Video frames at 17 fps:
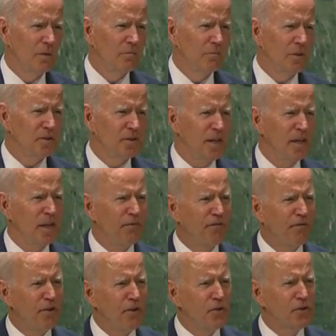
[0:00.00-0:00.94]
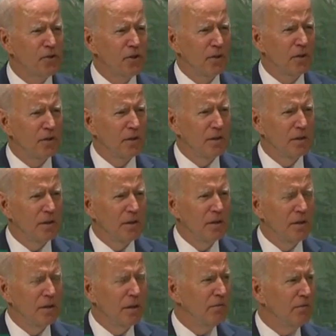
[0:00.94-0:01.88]
must seek a future
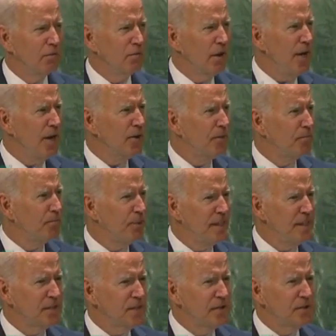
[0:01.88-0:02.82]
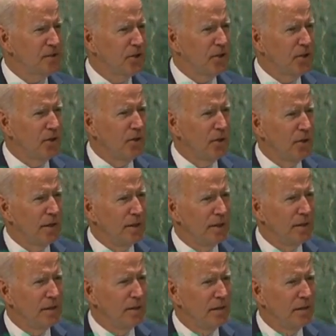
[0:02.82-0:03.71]
of greater peace and security